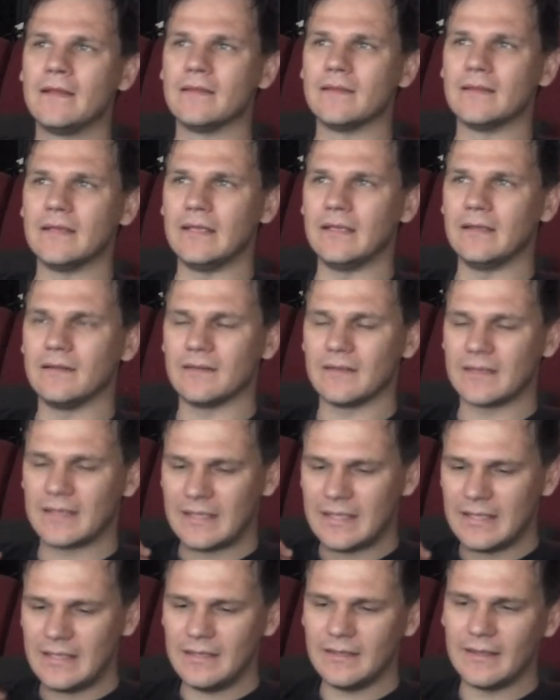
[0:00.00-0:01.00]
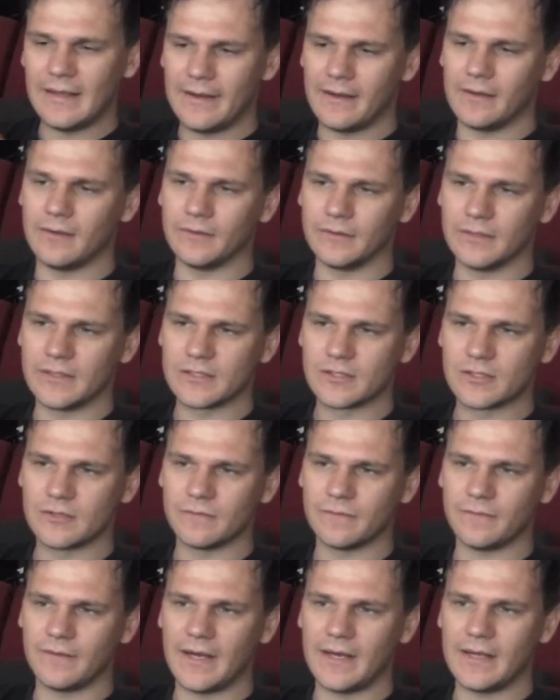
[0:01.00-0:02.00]
The key now is to
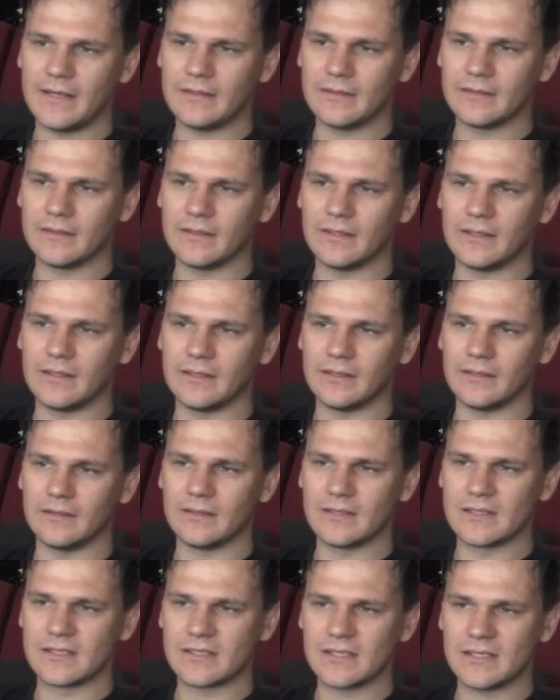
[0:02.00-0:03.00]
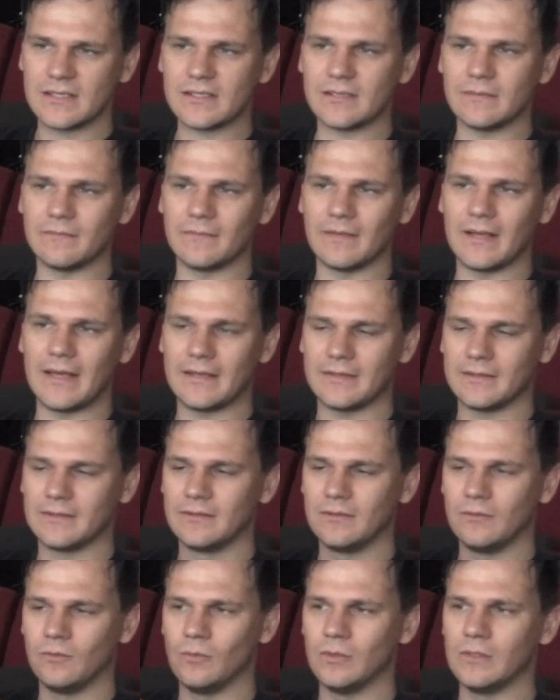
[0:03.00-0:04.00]
find a system that
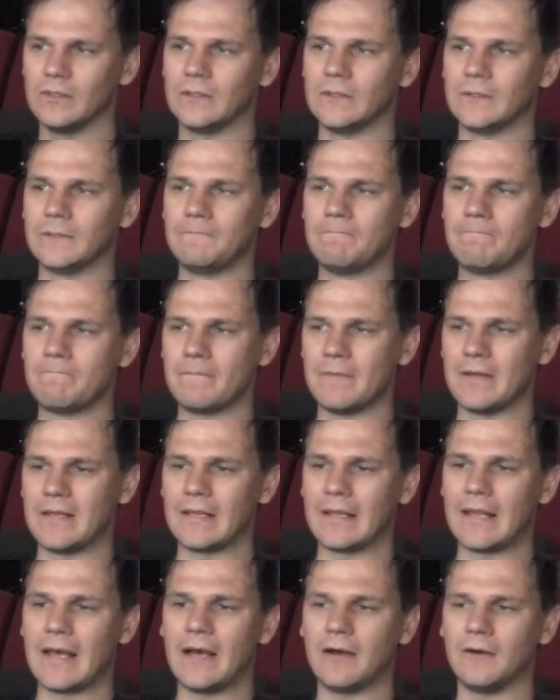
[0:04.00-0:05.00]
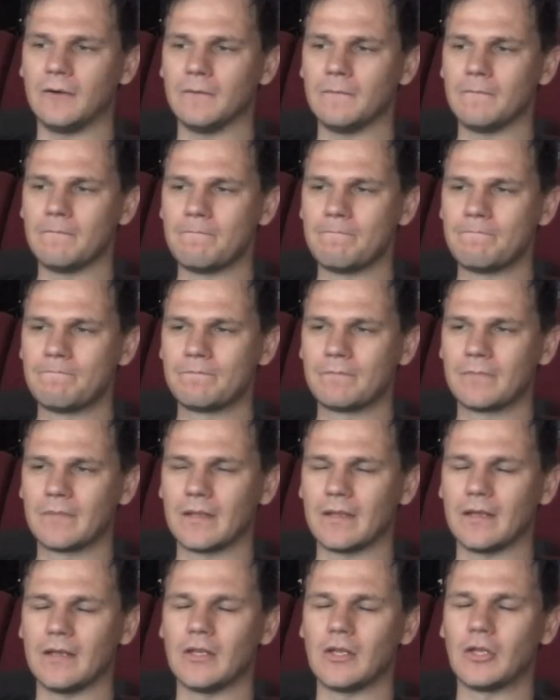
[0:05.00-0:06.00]
will allow
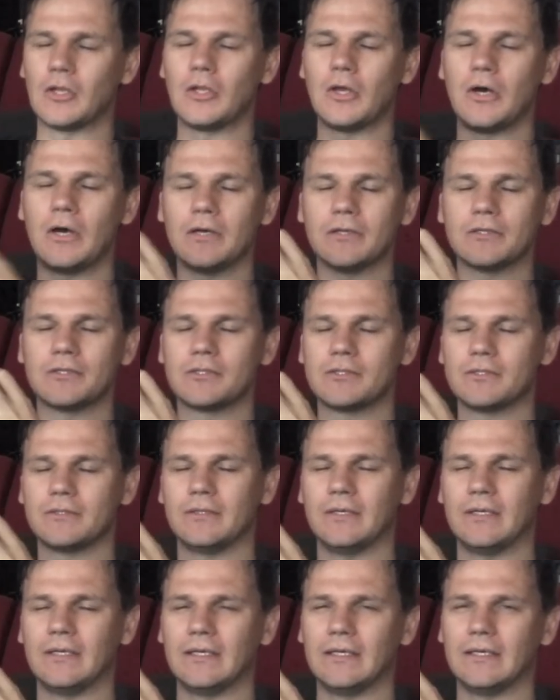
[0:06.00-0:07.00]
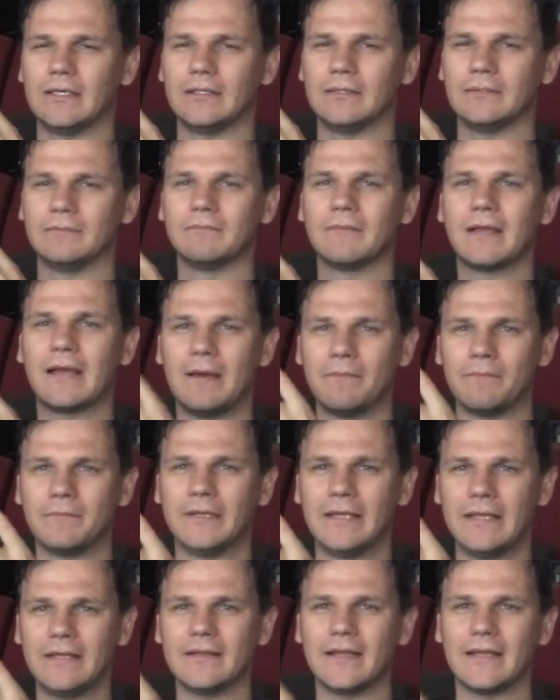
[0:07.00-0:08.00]
a large
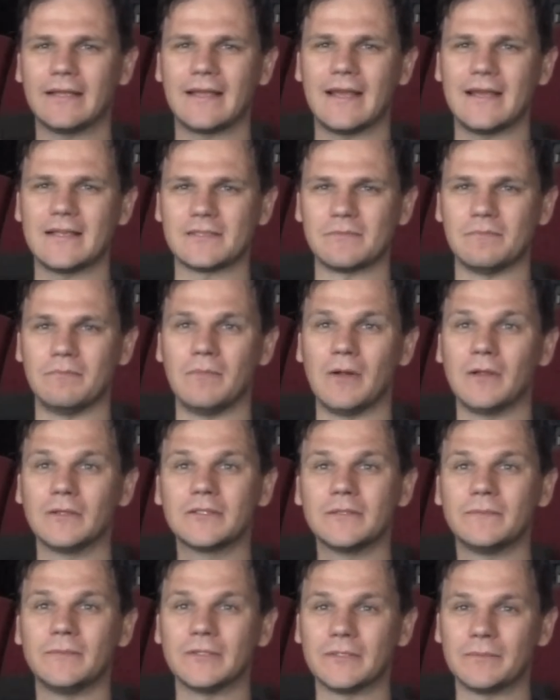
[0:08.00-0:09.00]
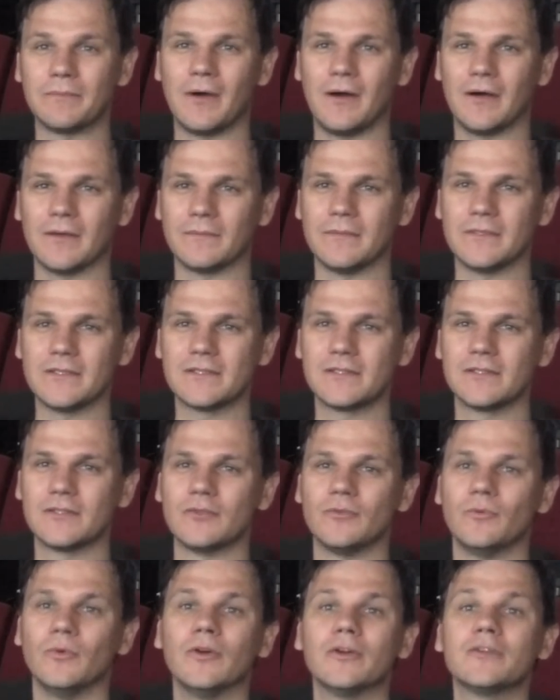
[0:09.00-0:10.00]
company that has multiple departments
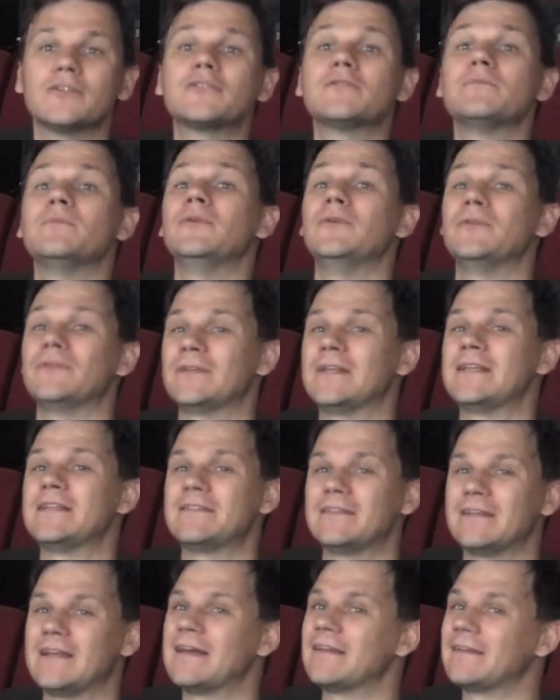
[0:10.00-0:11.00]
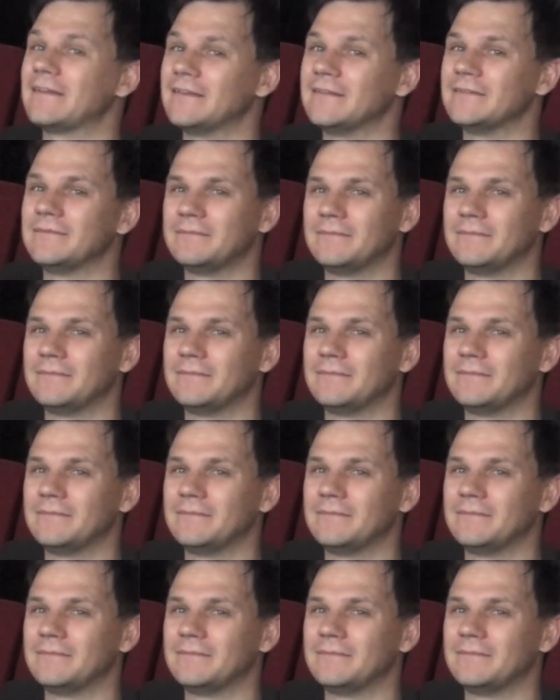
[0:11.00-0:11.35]
to work smoothly together.